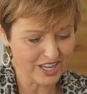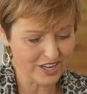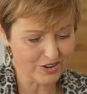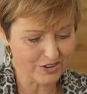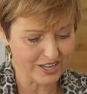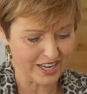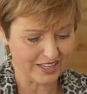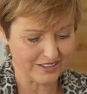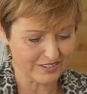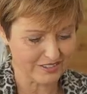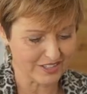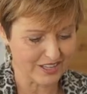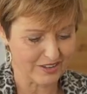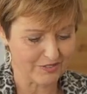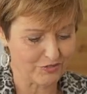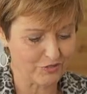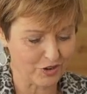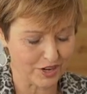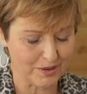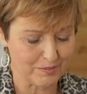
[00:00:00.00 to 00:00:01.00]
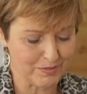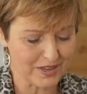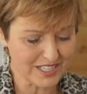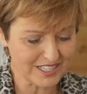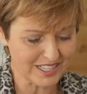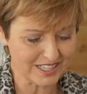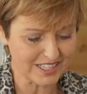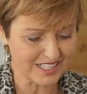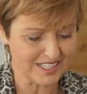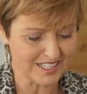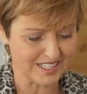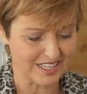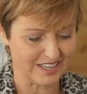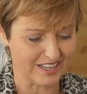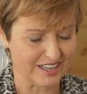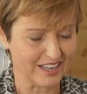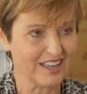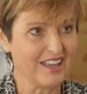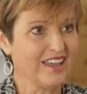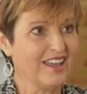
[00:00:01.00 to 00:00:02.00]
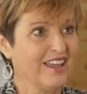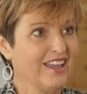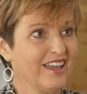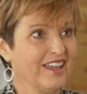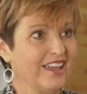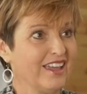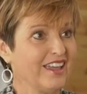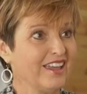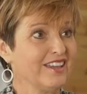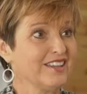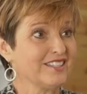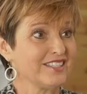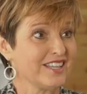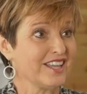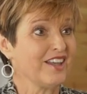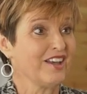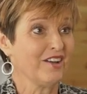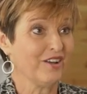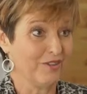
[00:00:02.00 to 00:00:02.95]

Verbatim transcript: hear that, what I'm basically saying is